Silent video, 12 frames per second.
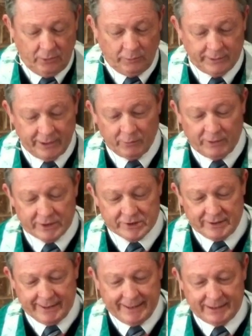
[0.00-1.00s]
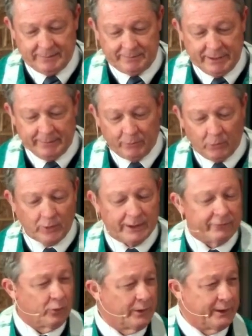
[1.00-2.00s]
When they reached land, the people were
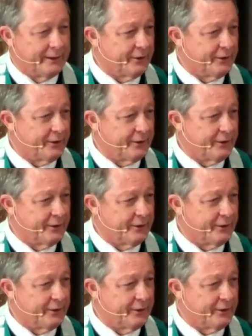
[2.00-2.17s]
everywhere.